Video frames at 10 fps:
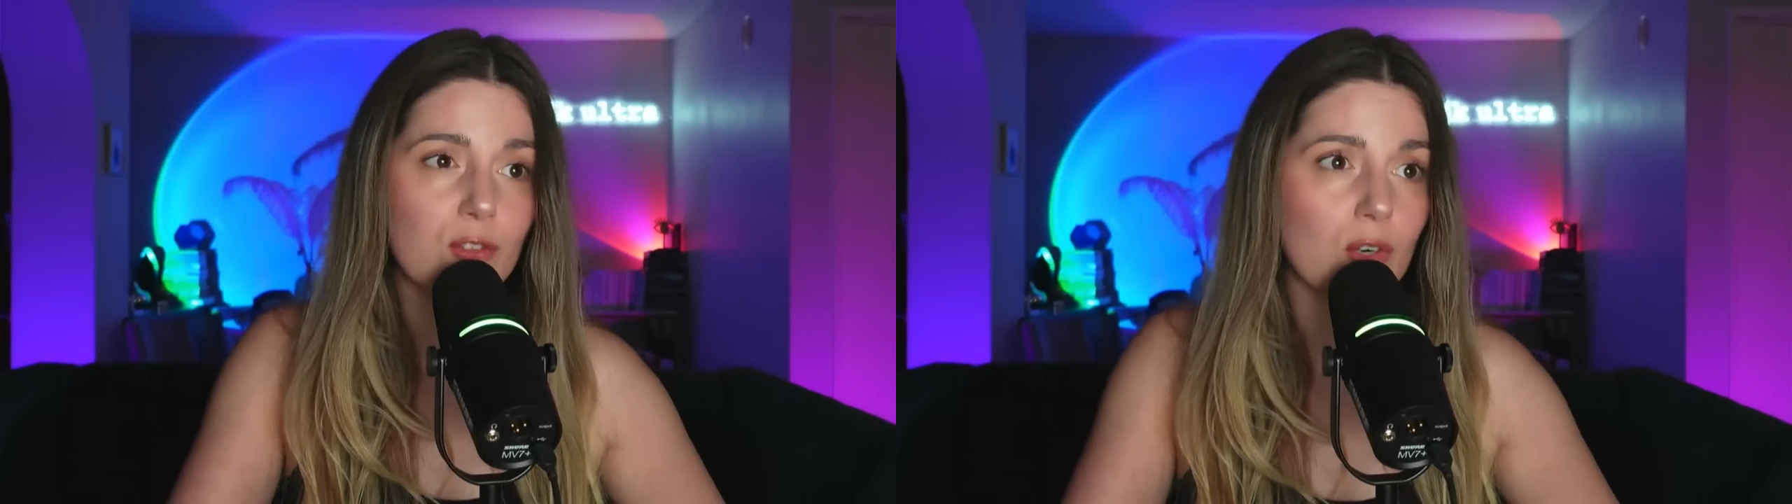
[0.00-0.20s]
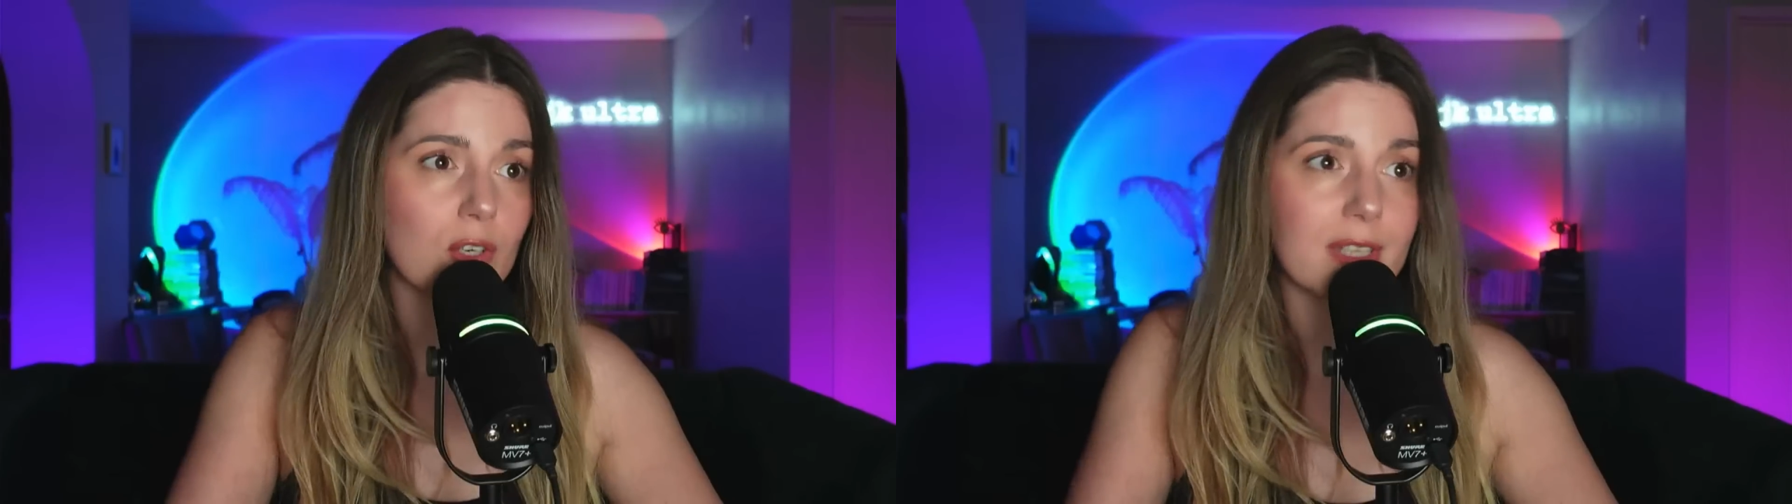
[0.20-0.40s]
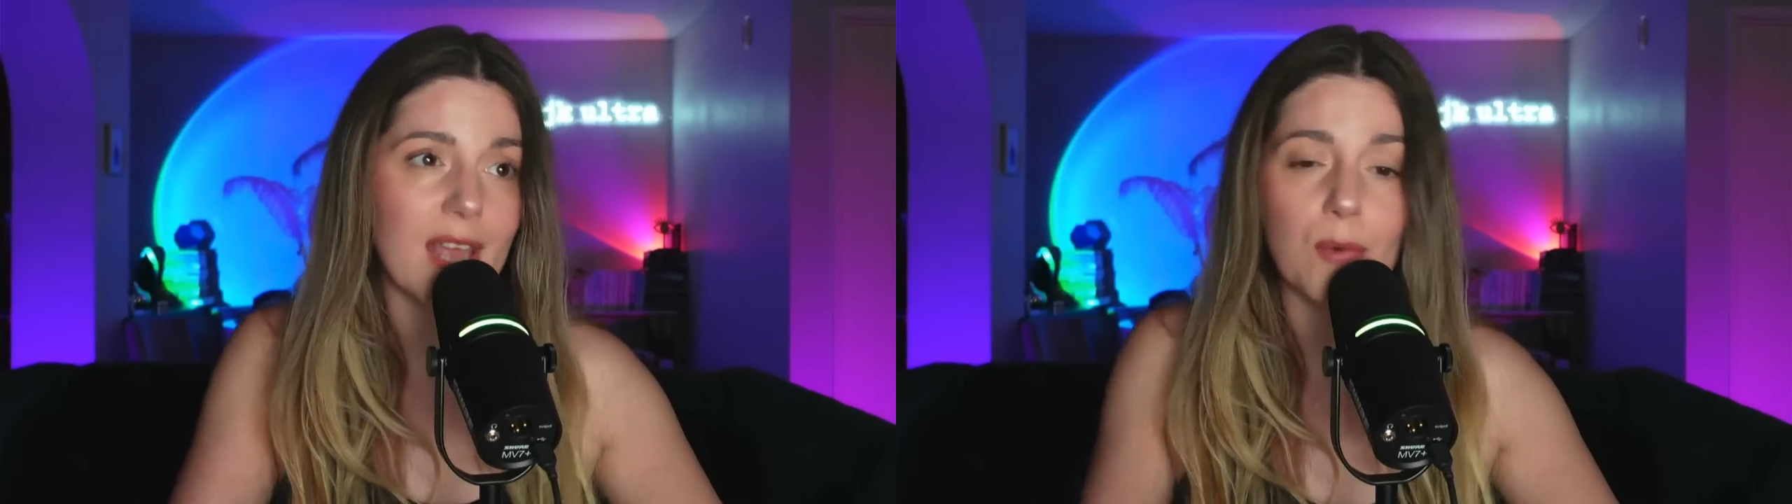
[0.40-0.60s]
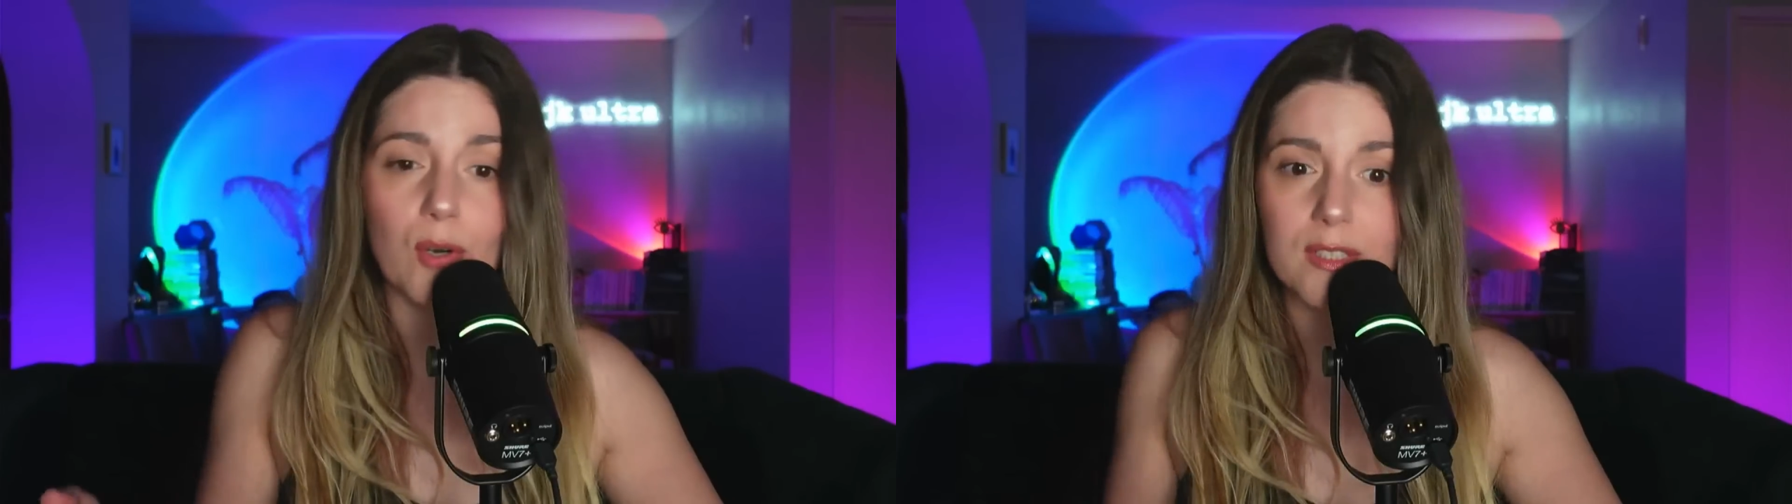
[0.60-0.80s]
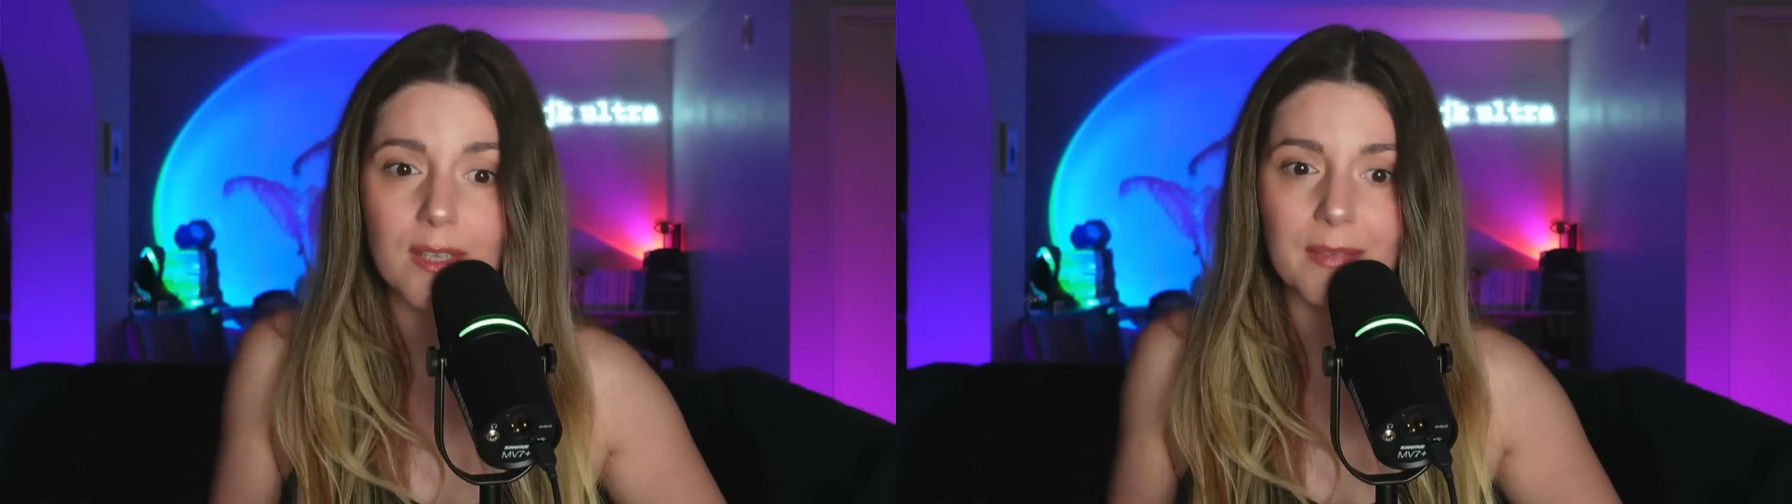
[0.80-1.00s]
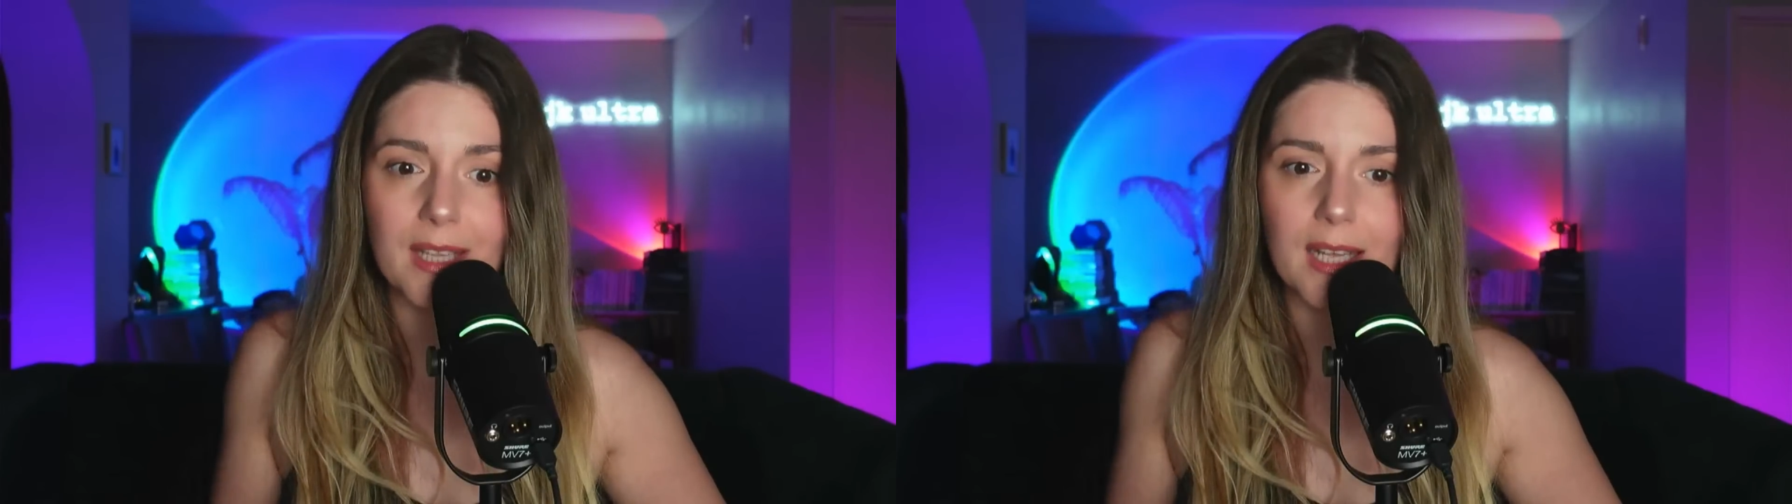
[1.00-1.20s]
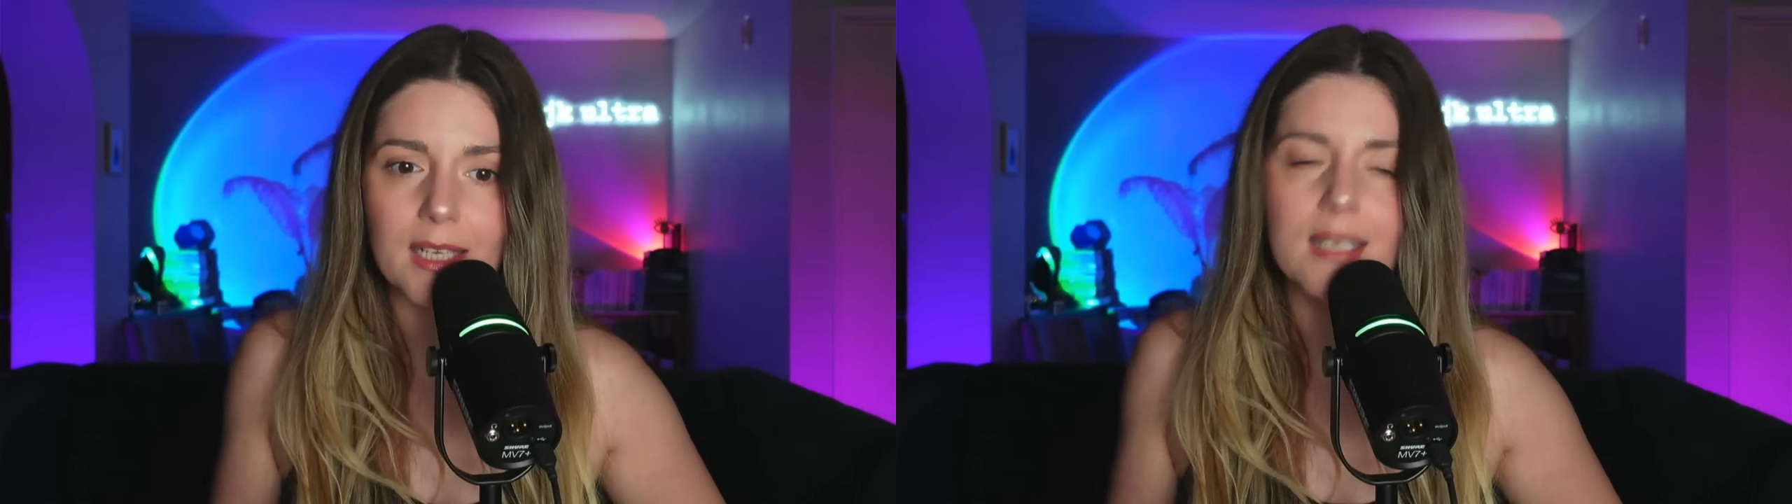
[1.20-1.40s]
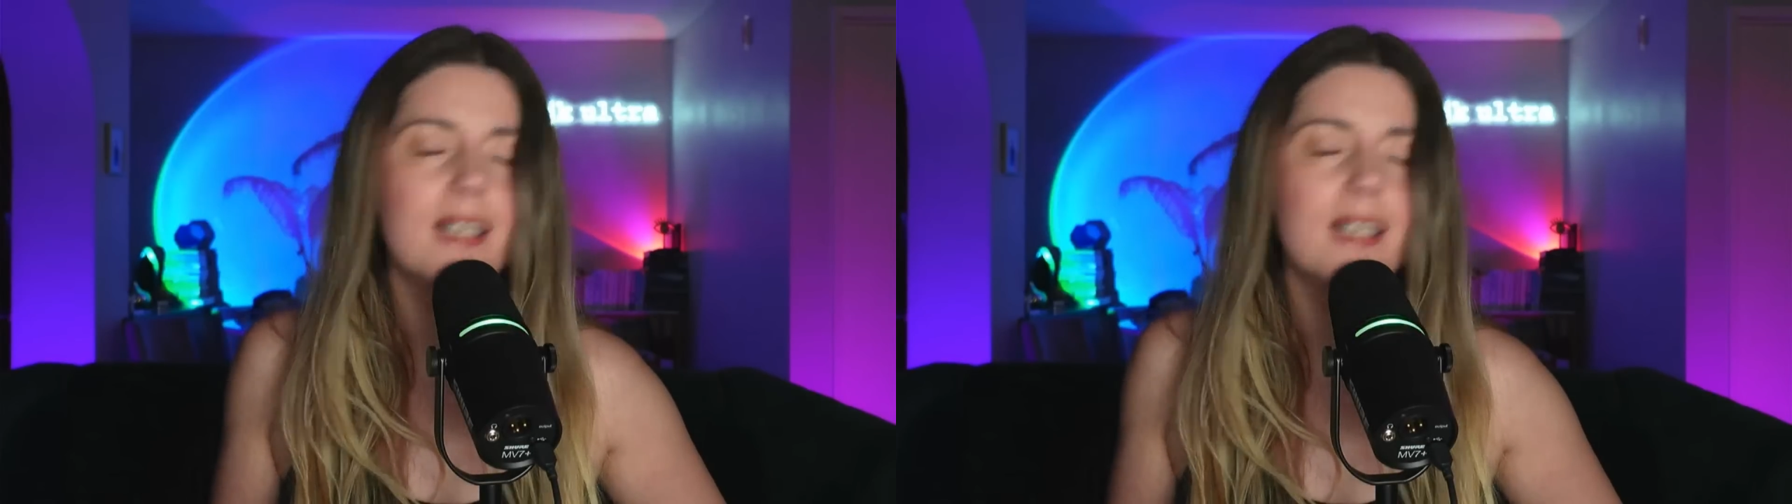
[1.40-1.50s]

or a scammer or something,